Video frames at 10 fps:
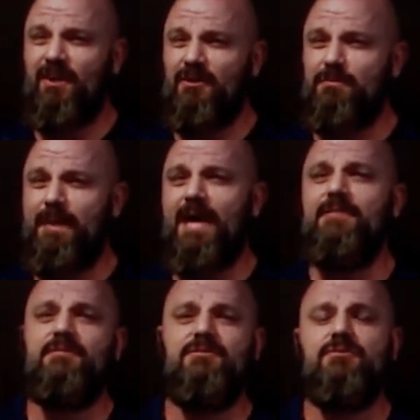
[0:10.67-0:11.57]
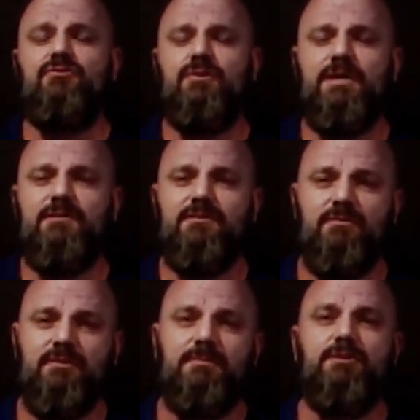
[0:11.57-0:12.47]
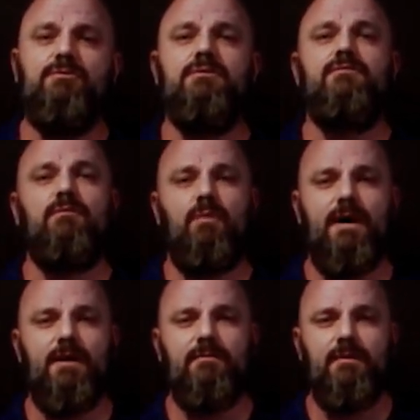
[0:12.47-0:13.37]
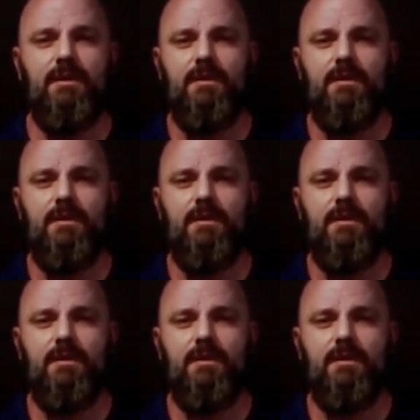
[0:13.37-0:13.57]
on your path to zero trust or you've been doing it for a while,